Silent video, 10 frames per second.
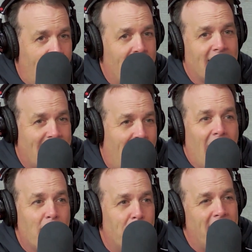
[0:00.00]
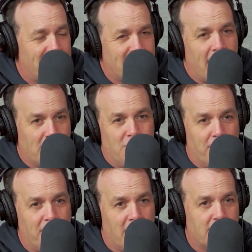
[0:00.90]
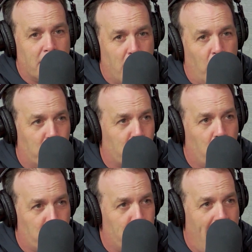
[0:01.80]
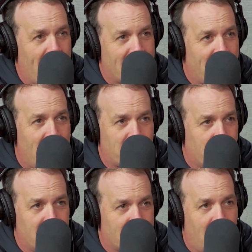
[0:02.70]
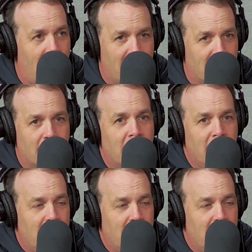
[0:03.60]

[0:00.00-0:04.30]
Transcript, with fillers: and it kind of makes sense if he is a mobile quarterback, an athletic guy, and a